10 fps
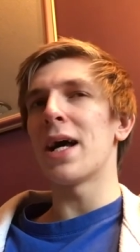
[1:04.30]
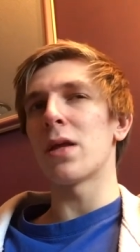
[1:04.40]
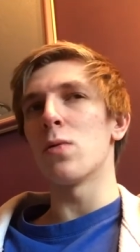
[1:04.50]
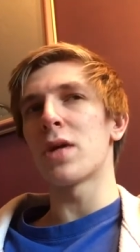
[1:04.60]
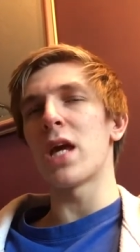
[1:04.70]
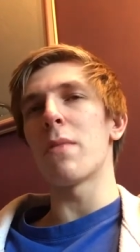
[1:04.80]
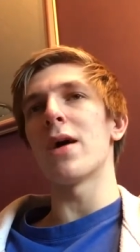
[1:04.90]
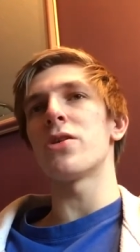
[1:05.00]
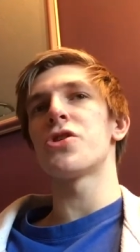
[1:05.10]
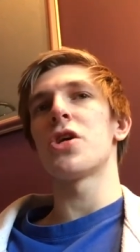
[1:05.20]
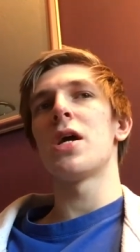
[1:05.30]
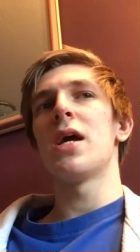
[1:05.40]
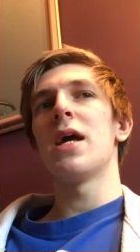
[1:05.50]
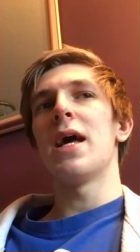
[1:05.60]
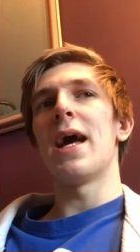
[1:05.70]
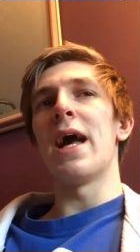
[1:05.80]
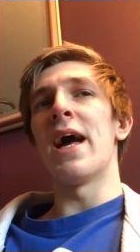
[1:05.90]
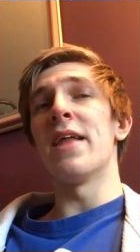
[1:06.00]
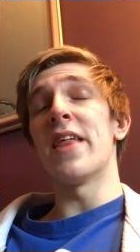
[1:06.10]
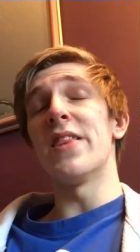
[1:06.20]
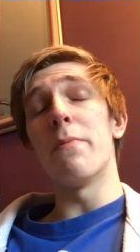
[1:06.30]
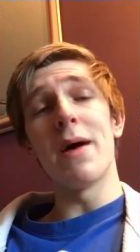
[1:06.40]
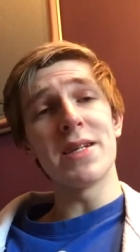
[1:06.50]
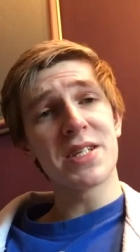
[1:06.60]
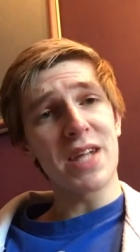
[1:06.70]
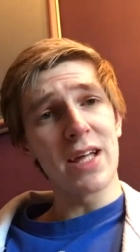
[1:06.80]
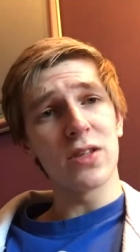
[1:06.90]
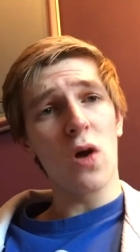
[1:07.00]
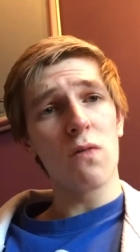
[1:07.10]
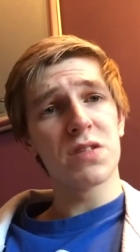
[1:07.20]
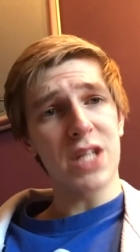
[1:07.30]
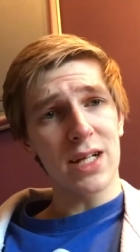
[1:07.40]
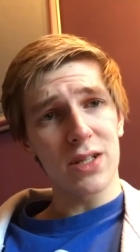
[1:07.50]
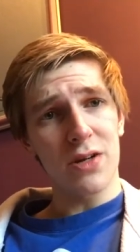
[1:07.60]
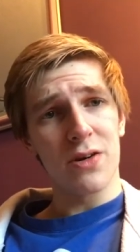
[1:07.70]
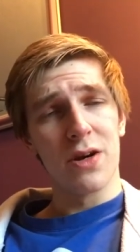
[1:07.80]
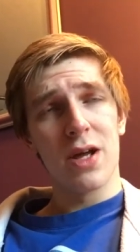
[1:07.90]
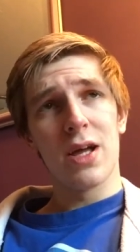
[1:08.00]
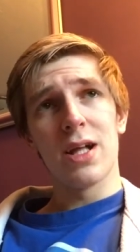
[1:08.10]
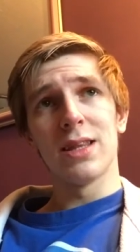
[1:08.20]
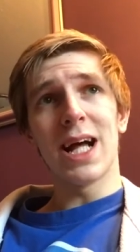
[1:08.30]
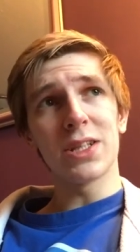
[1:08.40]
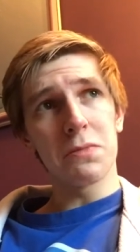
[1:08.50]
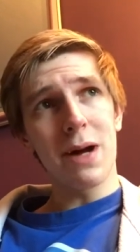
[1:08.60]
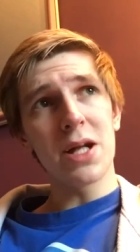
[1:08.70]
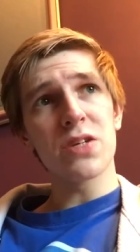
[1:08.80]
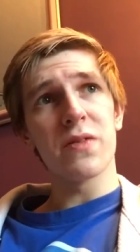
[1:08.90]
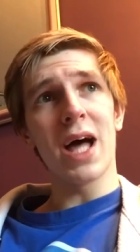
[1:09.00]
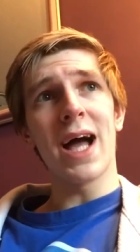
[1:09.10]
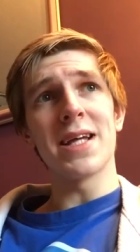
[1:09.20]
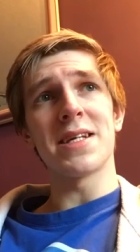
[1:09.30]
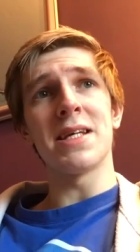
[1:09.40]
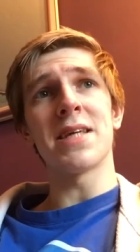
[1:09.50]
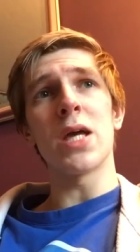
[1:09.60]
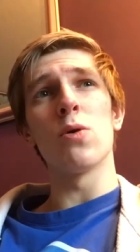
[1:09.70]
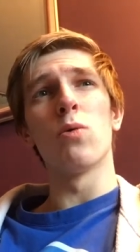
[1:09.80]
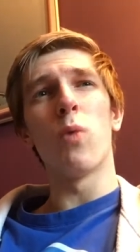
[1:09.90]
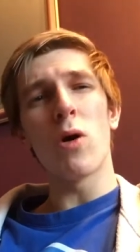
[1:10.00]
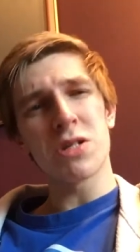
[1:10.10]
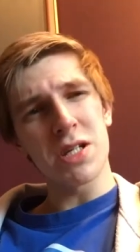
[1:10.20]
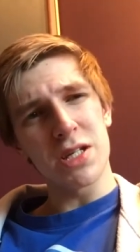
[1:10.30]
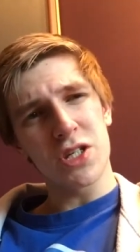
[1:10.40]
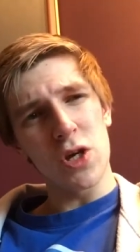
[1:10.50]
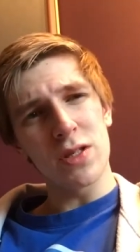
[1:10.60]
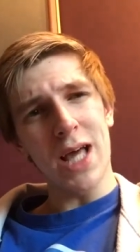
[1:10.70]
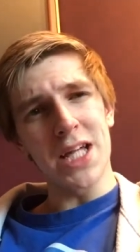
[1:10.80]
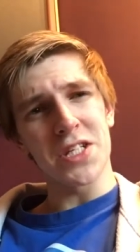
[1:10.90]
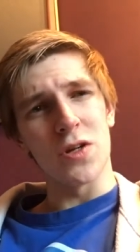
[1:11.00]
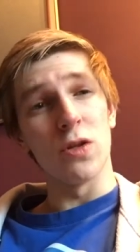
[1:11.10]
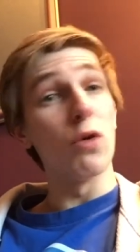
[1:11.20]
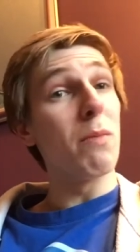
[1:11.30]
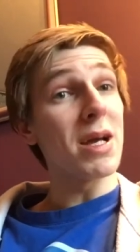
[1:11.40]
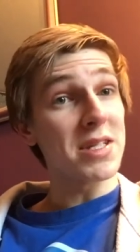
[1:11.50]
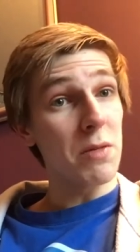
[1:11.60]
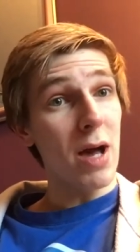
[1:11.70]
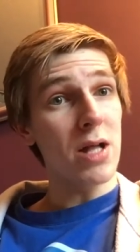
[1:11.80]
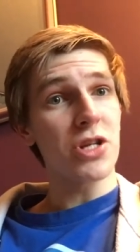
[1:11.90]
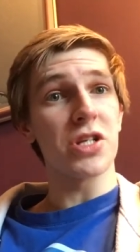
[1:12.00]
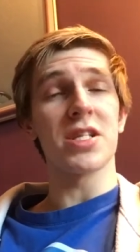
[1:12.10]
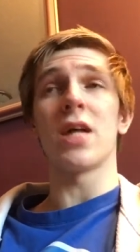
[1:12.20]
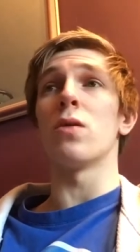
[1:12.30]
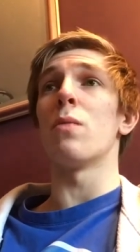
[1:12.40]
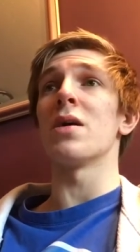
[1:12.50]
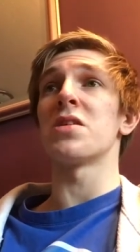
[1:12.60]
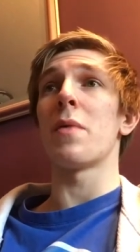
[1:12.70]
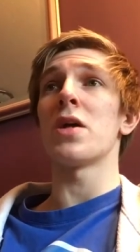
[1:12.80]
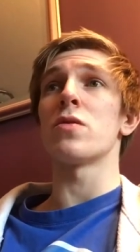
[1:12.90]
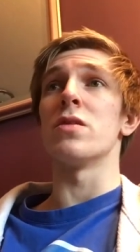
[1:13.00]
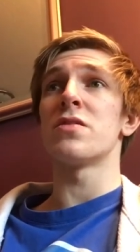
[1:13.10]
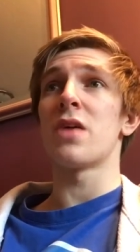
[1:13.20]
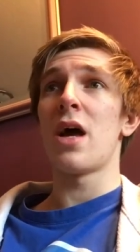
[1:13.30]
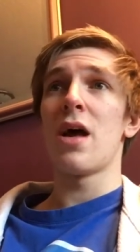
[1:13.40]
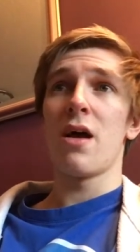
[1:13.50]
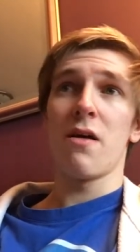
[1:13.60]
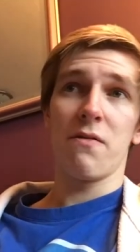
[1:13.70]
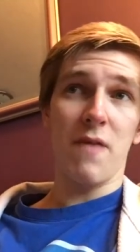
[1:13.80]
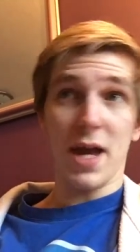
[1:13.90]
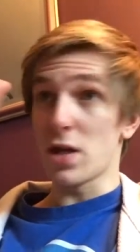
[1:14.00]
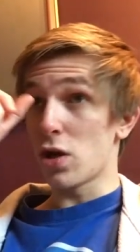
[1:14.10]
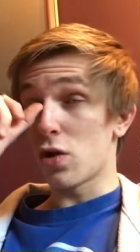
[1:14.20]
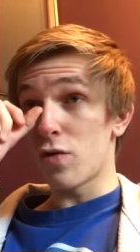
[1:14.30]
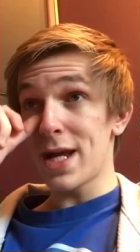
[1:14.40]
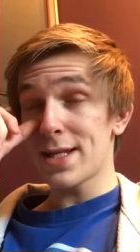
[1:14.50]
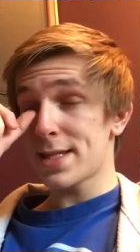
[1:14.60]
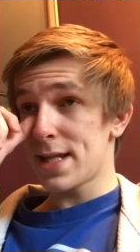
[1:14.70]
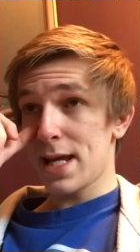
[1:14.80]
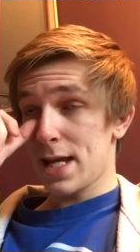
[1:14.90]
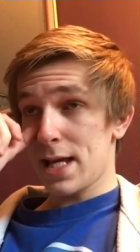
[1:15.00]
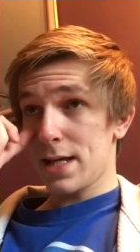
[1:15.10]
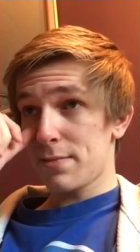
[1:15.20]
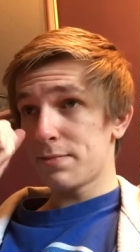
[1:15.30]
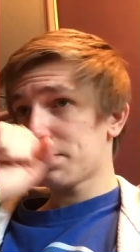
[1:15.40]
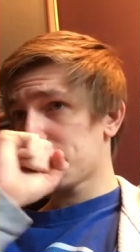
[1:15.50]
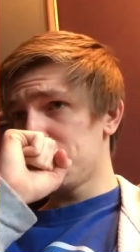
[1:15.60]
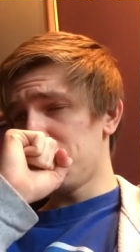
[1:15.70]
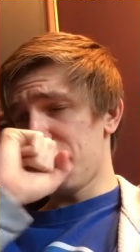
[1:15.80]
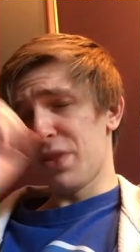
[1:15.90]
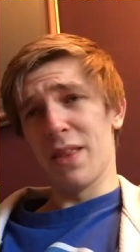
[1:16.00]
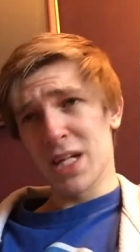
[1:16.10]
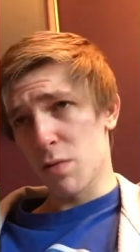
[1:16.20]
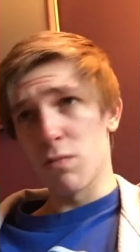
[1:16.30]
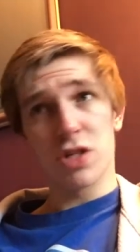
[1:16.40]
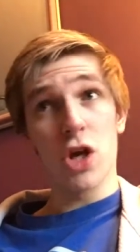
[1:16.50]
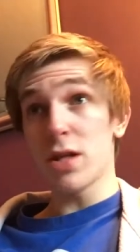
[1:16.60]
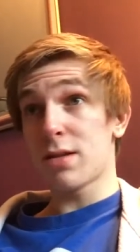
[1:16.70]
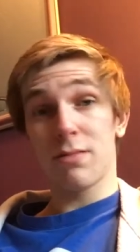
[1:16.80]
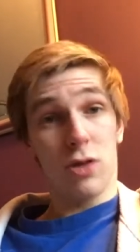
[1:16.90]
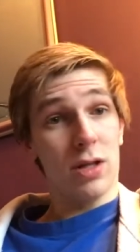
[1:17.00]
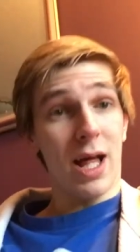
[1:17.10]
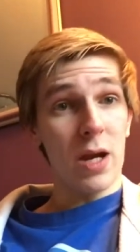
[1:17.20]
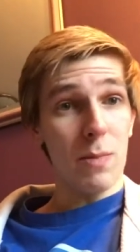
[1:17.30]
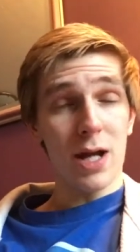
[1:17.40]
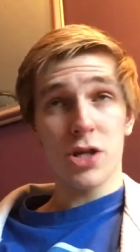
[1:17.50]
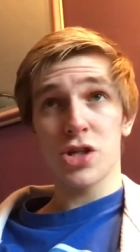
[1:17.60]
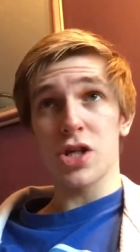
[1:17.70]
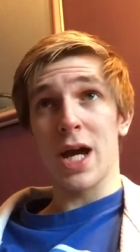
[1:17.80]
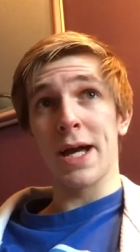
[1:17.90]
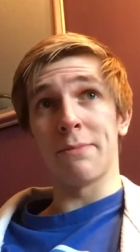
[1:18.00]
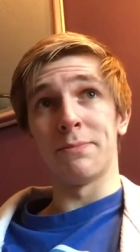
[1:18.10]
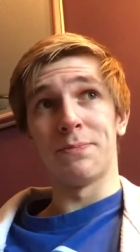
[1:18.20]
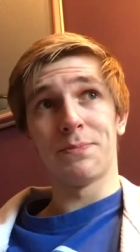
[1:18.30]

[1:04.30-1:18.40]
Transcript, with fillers: had an okay match. Uh, then the Miz and Dolph Ziggler ladder match for the I C title wasn't as good as their No Mercy match, because that No Mercy match was feckin' great. This one was good. Good ladder match. Um,